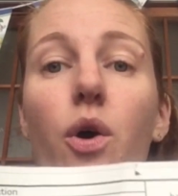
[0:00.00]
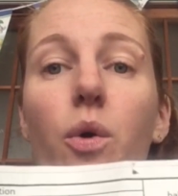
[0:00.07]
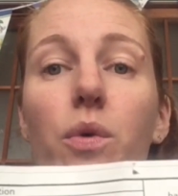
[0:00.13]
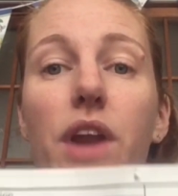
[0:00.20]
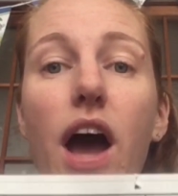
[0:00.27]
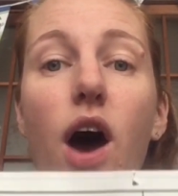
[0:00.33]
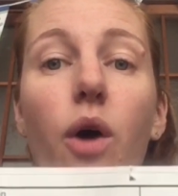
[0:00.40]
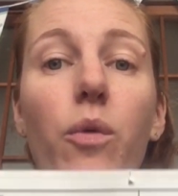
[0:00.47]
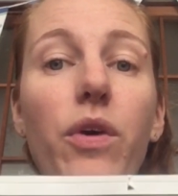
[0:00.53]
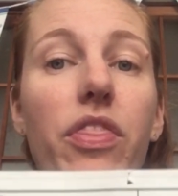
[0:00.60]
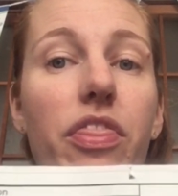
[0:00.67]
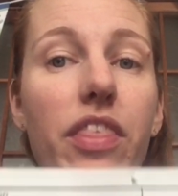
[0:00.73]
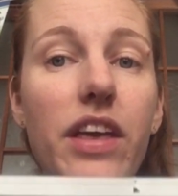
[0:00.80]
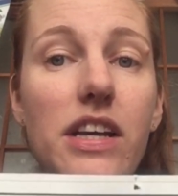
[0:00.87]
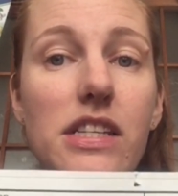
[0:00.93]
Now, with
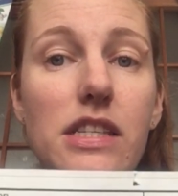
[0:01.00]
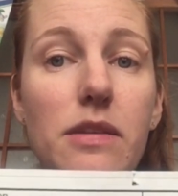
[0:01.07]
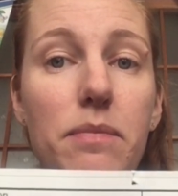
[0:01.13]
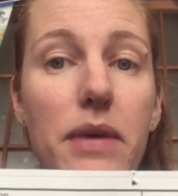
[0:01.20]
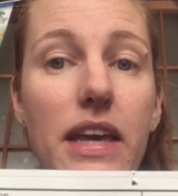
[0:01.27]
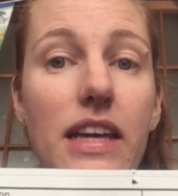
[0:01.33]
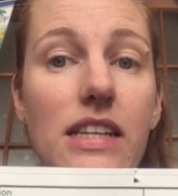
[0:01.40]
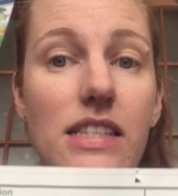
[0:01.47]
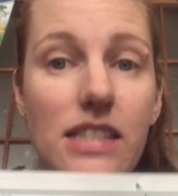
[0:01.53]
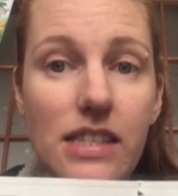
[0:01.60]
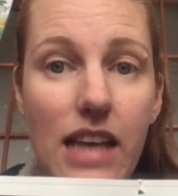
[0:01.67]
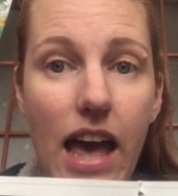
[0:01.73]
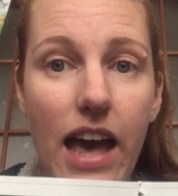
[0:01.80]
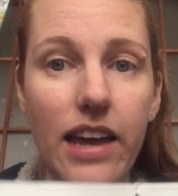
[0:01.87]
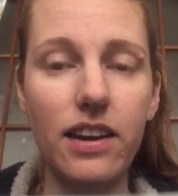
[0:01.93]
this being
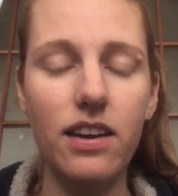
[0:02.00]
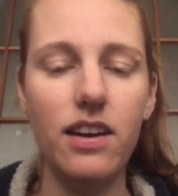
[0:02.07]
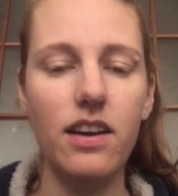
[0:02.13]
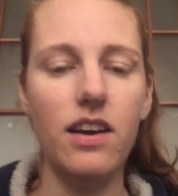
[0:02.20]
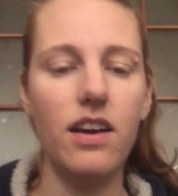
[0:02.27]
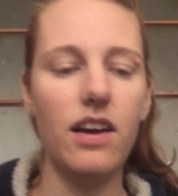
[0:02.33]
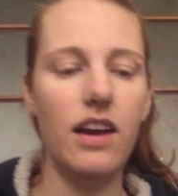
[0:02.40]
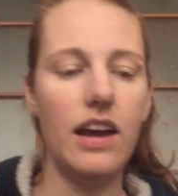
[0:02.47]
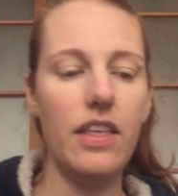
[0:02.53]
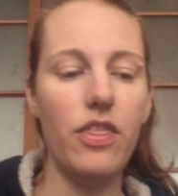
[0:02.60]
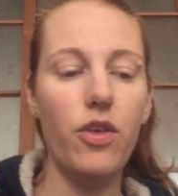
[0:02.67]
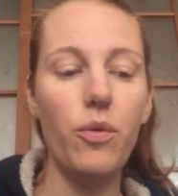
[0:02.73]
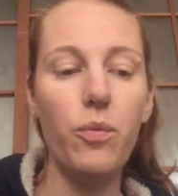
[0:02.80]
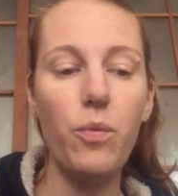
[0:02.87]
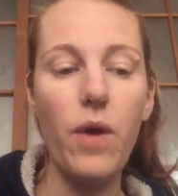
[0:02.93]
said,
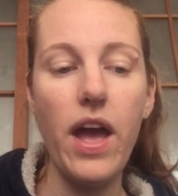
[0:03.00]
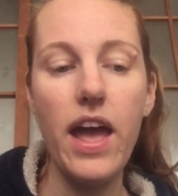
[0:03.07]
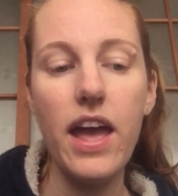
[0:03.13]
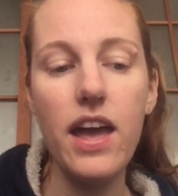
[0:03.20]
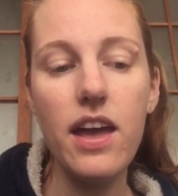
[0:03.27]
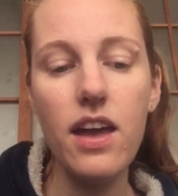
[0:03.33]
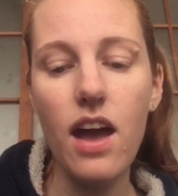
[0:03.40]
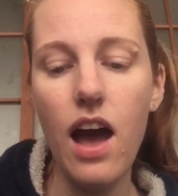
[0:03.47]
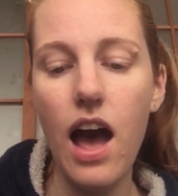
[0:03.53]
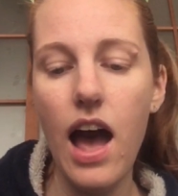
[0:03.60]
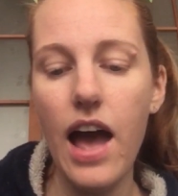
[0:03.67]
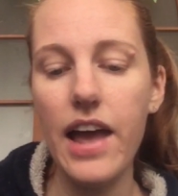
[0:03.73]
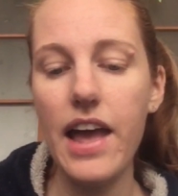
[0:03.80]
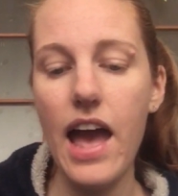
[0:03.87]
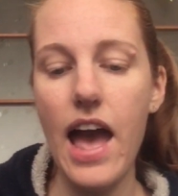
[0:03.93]
the way
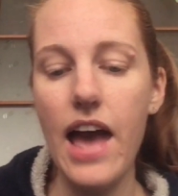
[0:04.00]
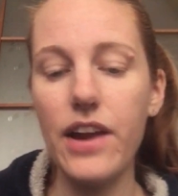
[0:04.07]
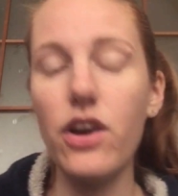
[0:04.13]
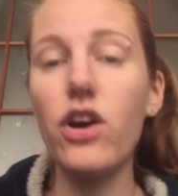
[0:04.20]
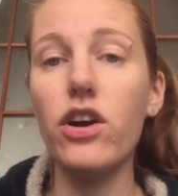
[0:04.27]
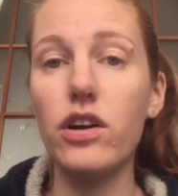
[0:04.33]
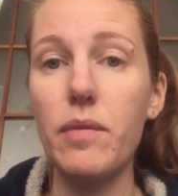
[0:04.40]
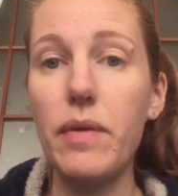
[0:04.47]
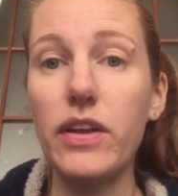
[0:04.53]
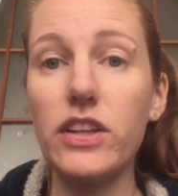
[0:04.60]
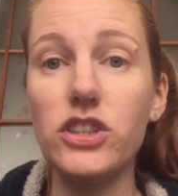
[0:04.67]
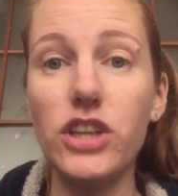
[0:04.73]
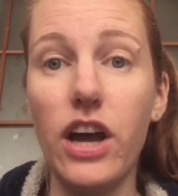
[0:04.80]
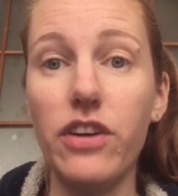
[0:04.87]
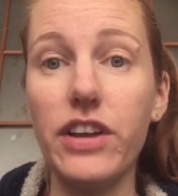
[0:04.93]
I had heard about the
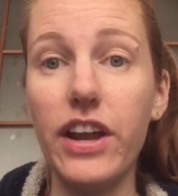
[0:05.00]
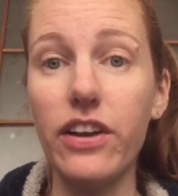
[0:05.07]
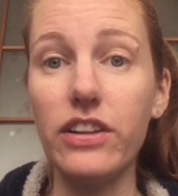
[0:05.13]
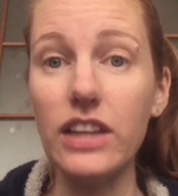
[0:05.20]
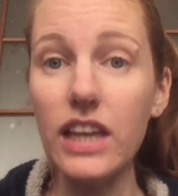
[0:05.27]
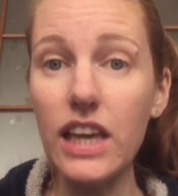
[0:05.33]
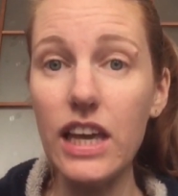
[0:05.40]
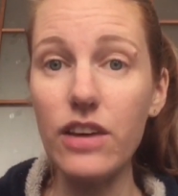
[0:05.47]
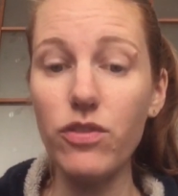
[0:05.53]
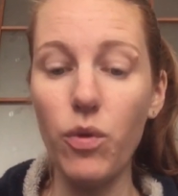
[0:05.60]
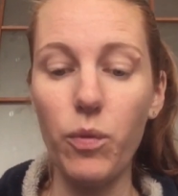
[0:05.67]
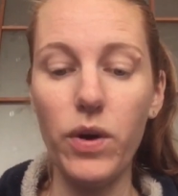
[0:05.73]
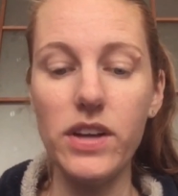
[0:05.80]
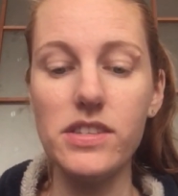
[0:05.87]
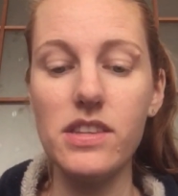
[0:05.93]
childcare leave
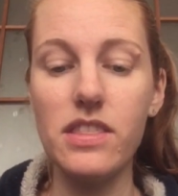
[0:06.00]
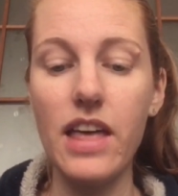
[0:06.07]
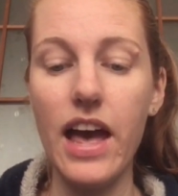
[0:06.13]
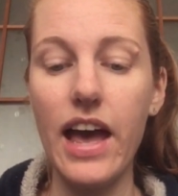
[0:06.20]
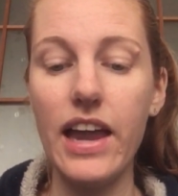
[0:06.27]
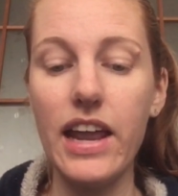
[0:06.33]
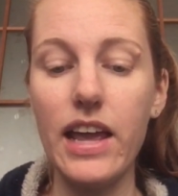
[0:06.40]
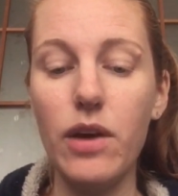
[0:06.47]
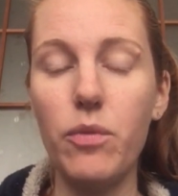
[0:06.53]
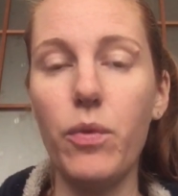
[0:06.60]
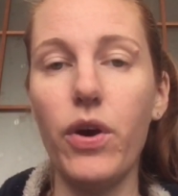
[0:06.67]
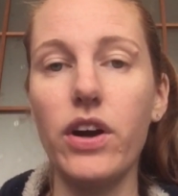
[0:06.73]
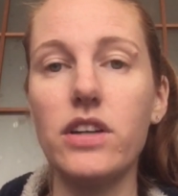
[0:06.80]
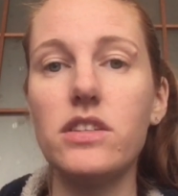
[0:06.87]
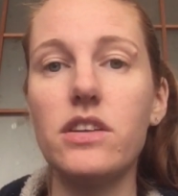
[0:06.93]
was that it
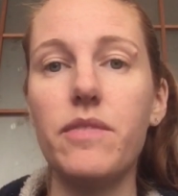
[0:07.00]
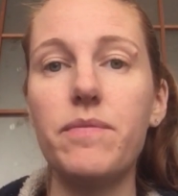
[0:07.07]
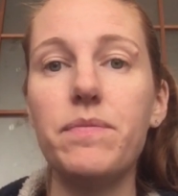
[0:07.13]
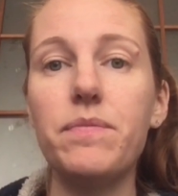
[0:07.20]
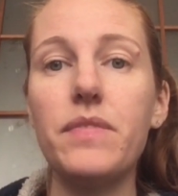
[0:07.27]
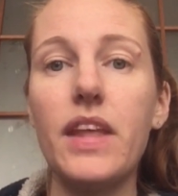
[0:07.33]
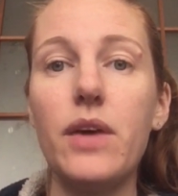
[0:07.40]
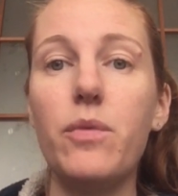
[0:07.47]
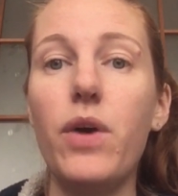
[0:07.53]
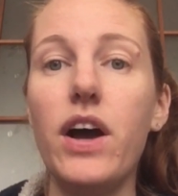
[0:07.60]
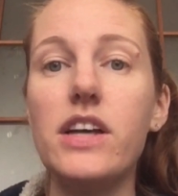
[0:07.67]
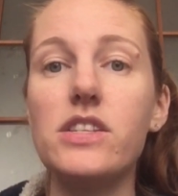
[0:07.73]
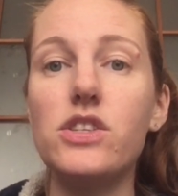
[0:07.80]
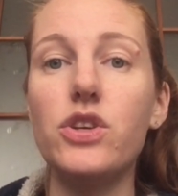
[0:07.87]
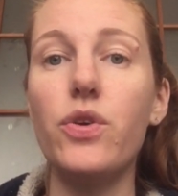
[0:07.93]
worked
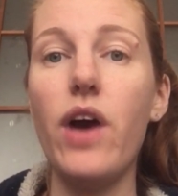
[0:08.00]
was you